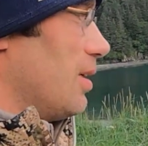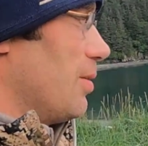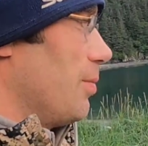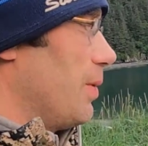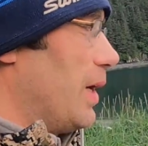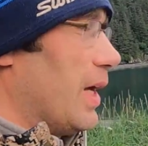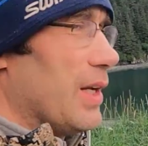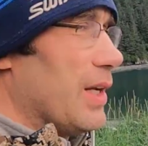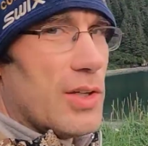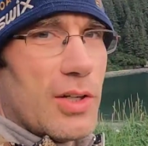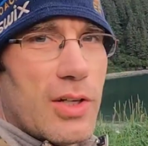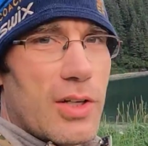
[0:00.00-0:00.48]

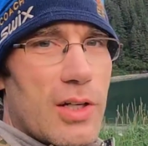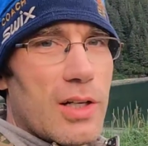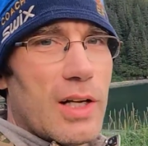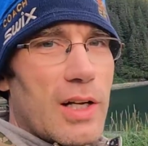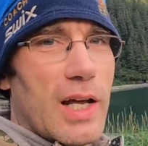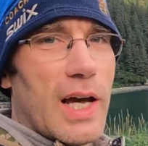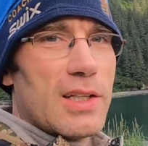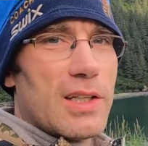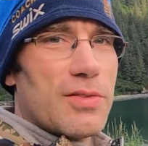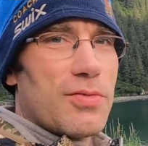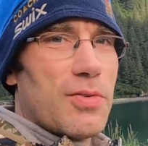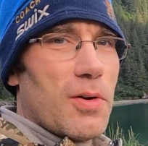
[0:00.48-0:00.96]
Man, you couldn't
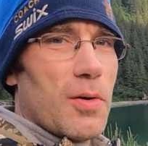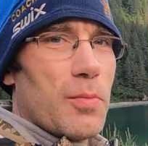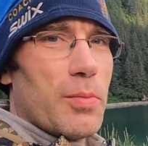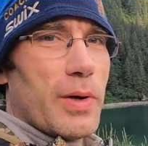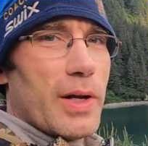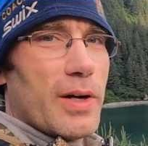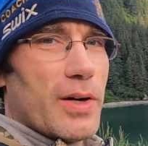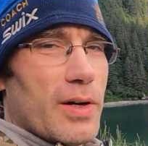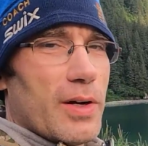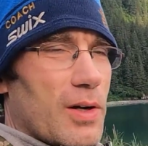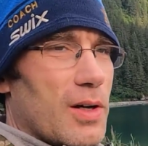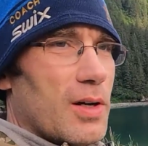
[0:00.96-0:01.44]
ask for a
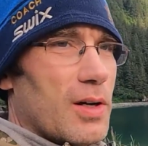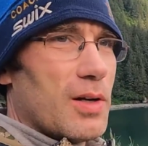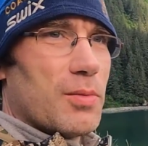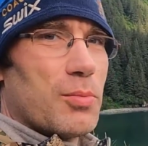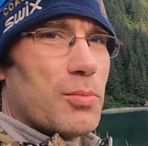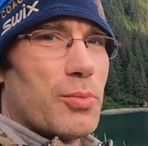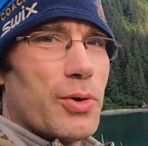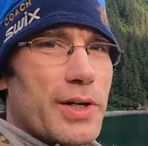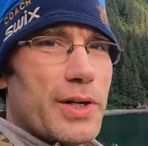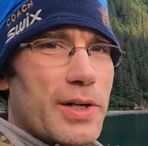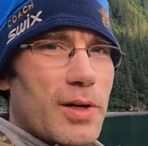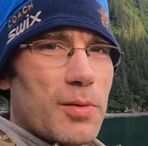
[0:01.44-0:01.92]
better,
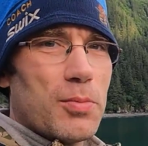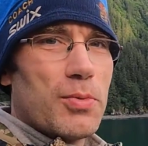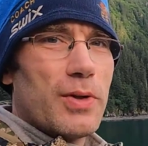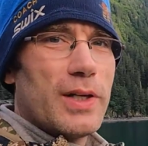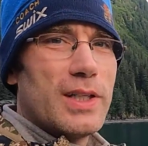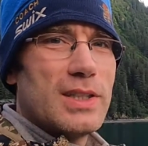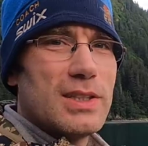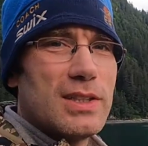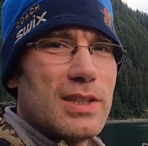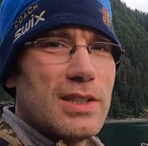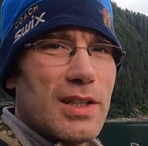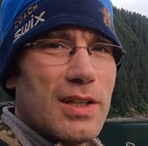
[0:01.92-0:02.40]
prettier
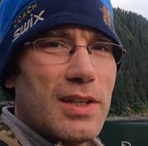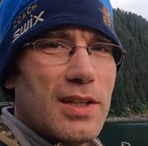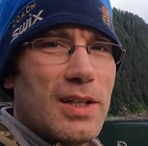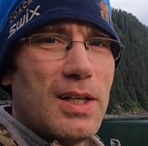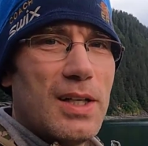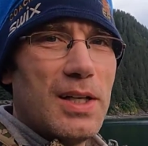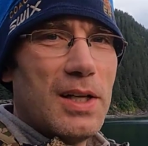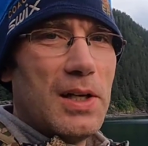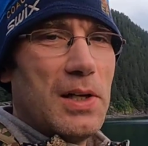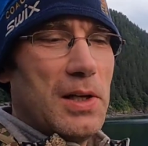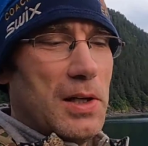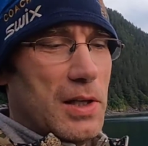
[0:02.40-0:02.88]
place to
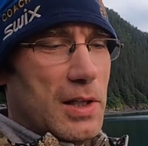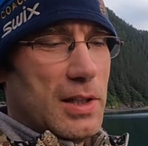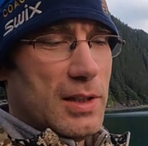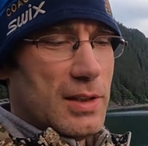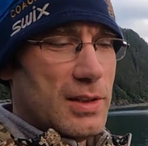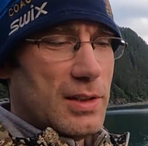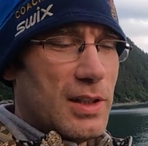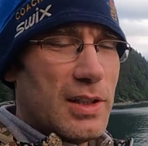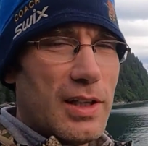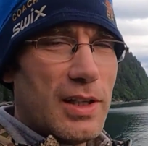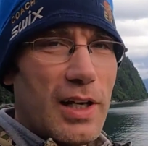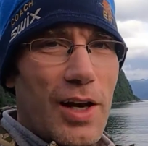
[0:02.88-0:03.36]

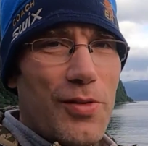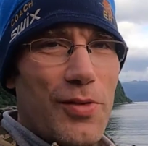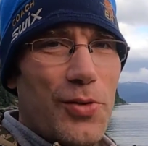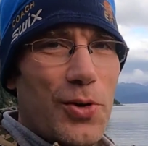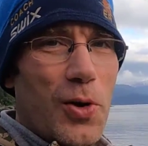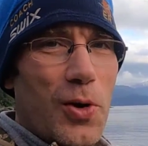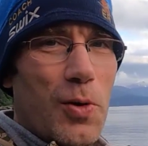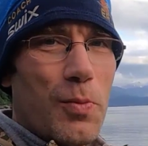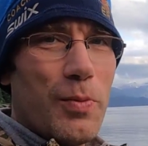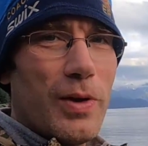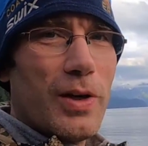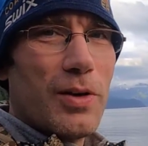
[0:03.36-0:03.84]
sit and have
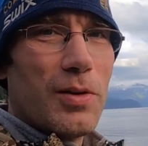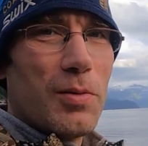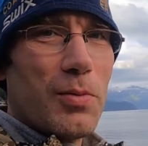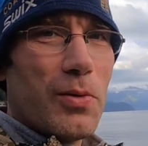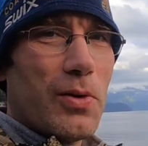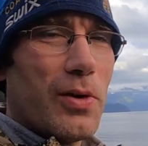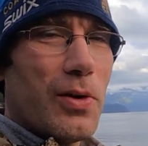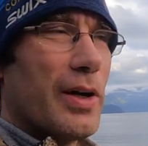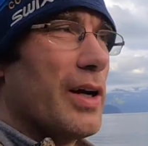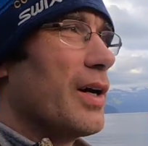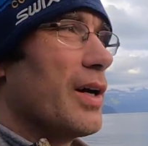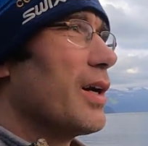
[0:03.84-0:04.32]
your oatmeal in the
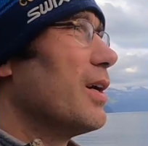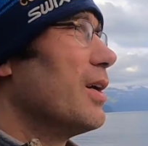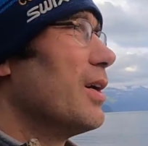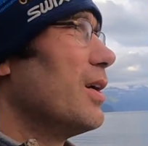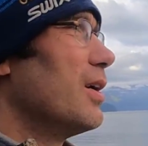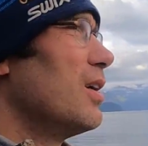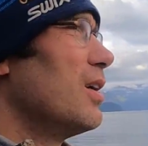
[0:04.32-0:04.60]
morning.